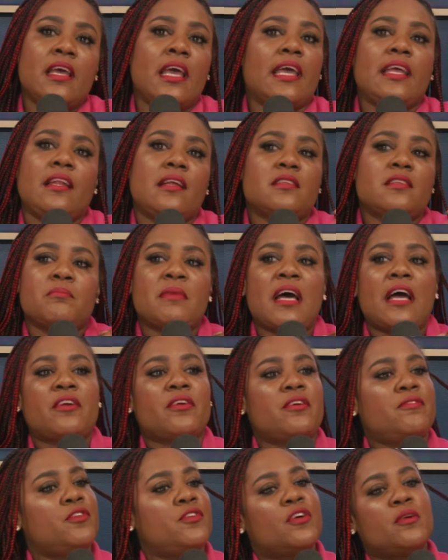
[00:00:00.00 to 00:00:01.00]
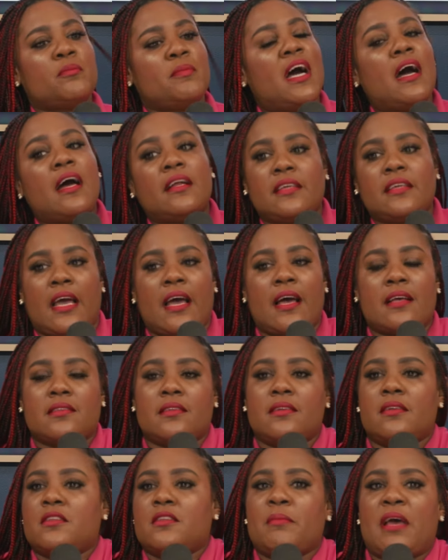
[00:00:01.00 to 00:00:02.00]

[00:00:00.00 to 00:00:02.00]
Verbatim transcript: It doesn't matter if you're on podcast, it doesn't